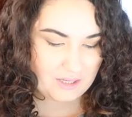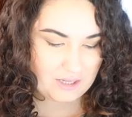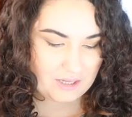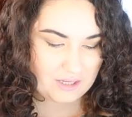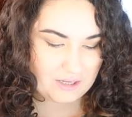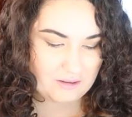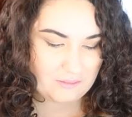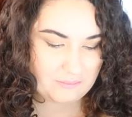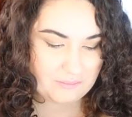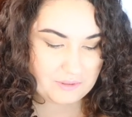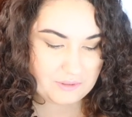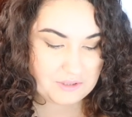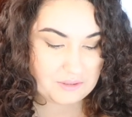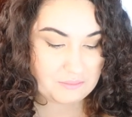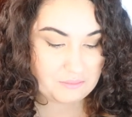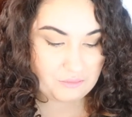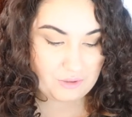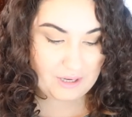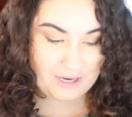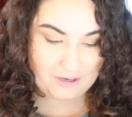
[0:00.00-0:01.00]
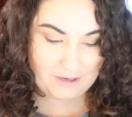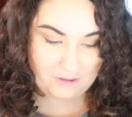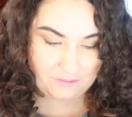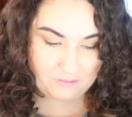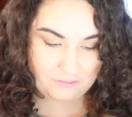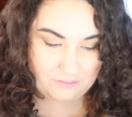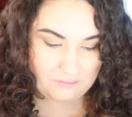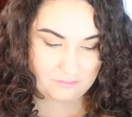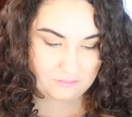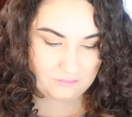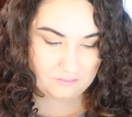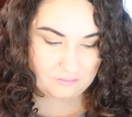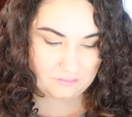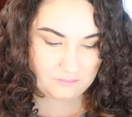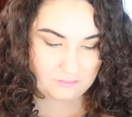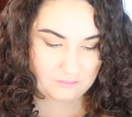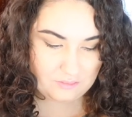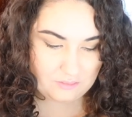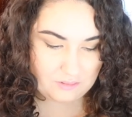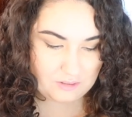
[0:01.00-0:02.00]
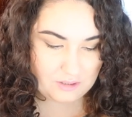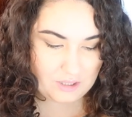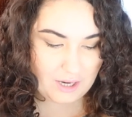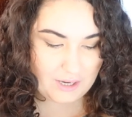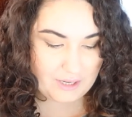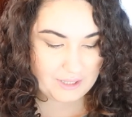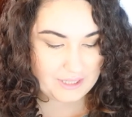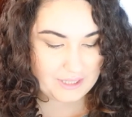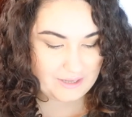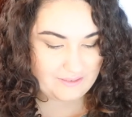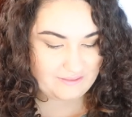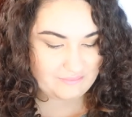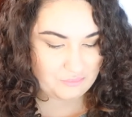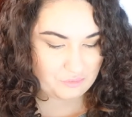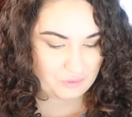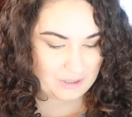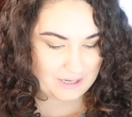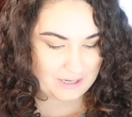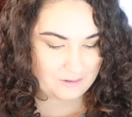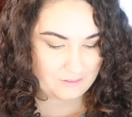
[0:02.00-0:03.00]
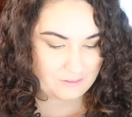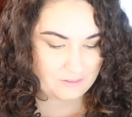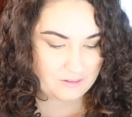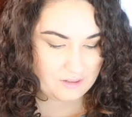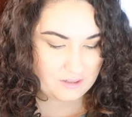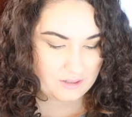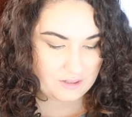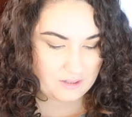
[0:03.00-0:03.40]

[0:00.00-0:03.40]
Um, there's a brow. Gotta give brow.